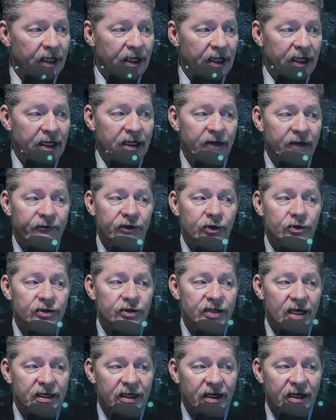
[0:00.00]
If you
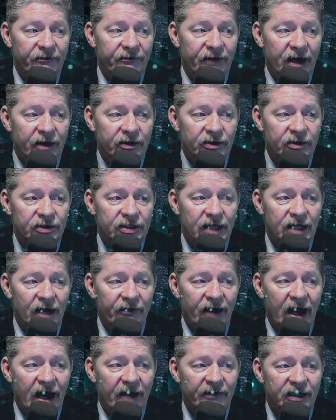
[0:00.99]
suddenly found yourself
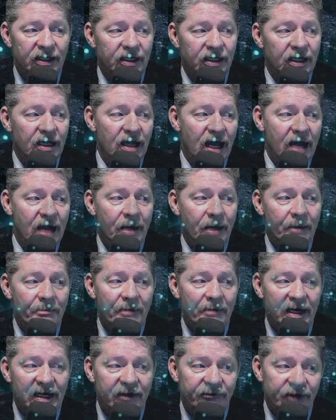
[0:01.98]
having to climb up
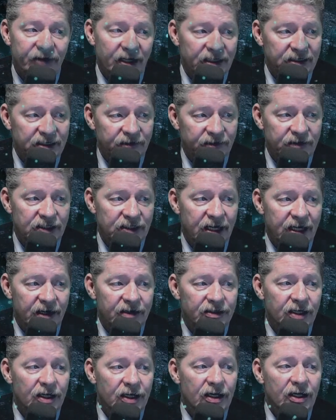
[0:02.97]
many flights of
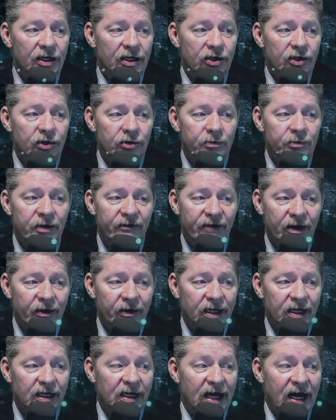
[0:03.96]
stairs, you'd be
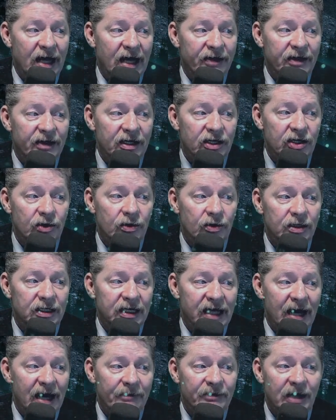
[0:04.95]
very glad that you had
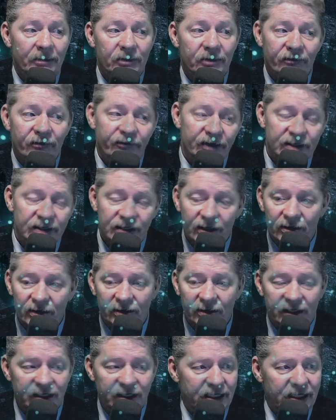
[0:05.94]
kept up your physical
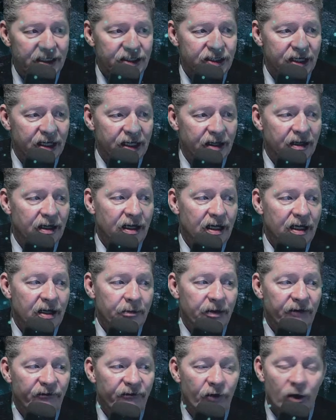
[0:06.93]
conditioning
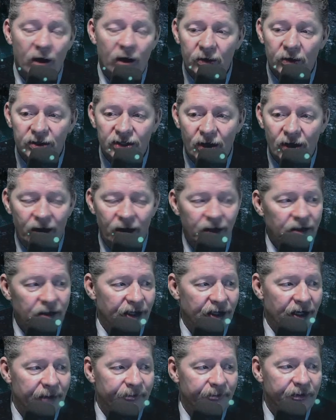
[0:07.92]
before it was called
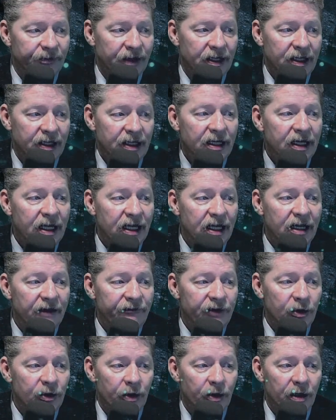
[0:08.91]
on.
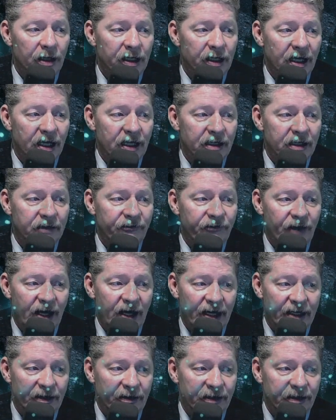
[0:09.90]
If you were a
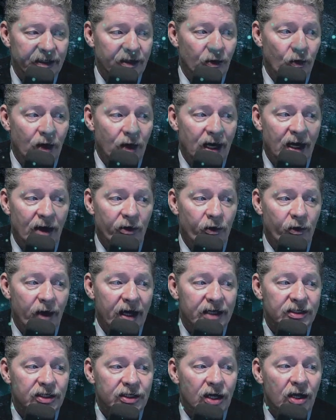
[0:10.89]
gunfighter in the Wild
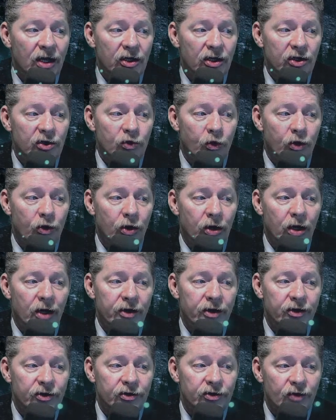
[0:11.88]
West, you'd work
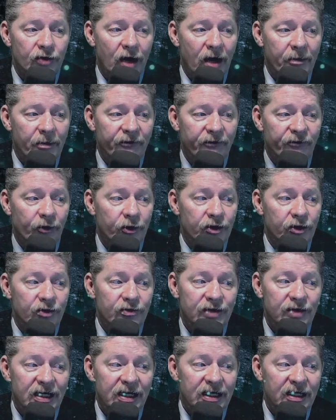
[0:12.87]
on your draw before you
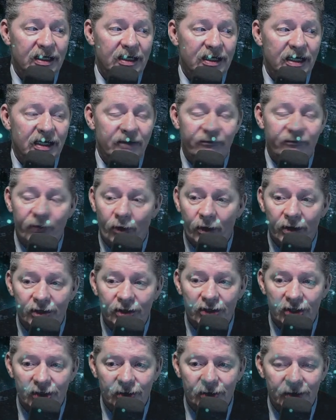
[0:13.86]
needed it for a
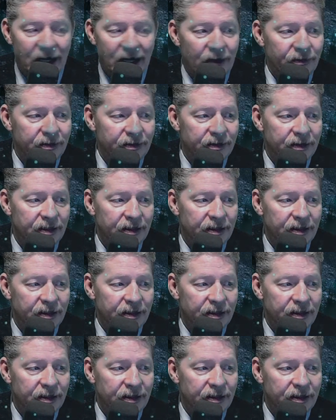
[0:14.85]
shootout.